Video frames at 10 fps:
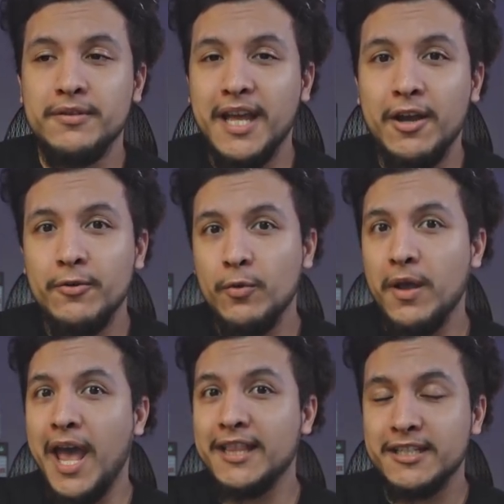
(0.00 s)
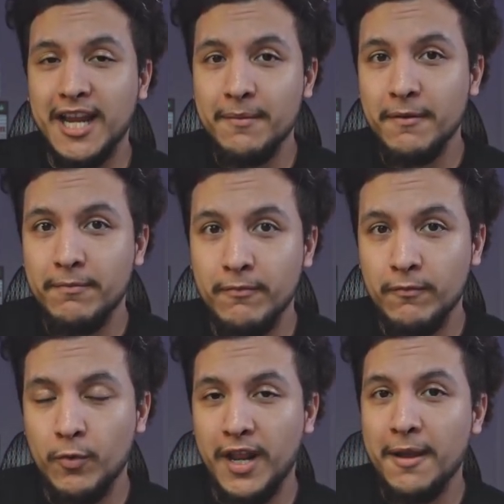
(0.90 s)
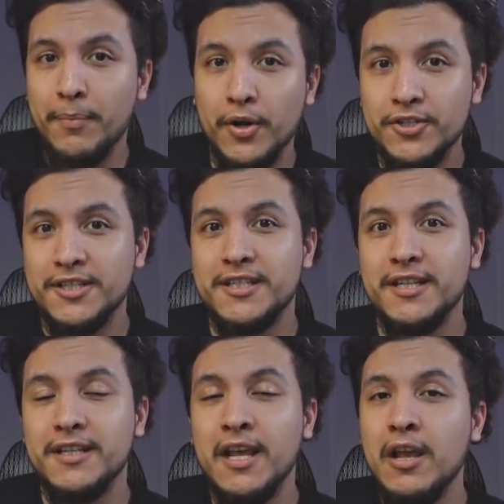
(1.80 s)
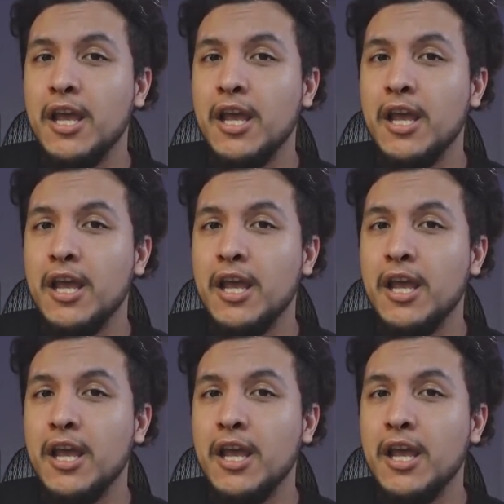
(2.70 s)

Now, at the time of when I purchased it,